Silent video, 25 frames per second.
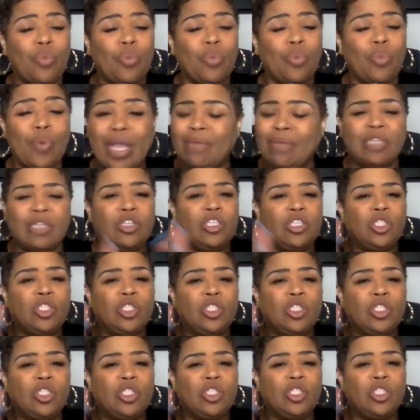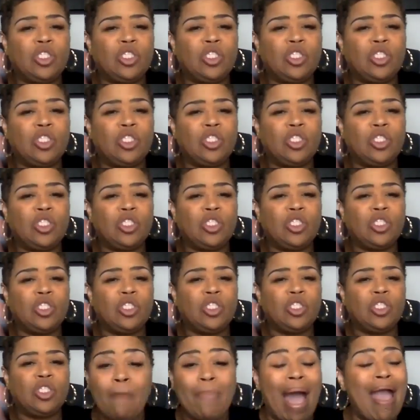curriculums and these beautiful
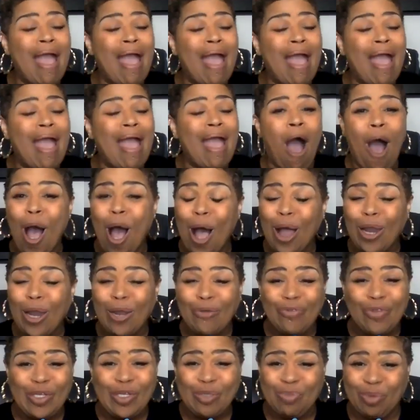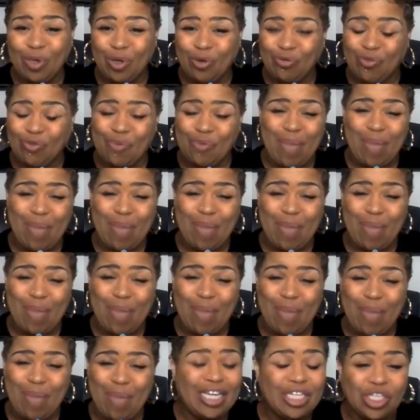messages by all of these beautiful
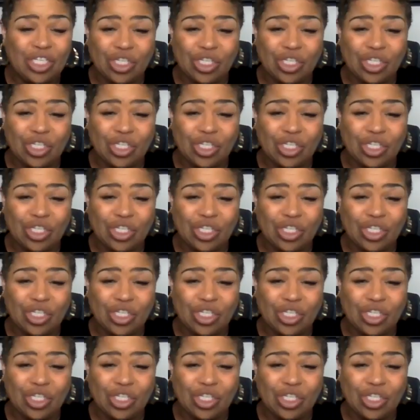master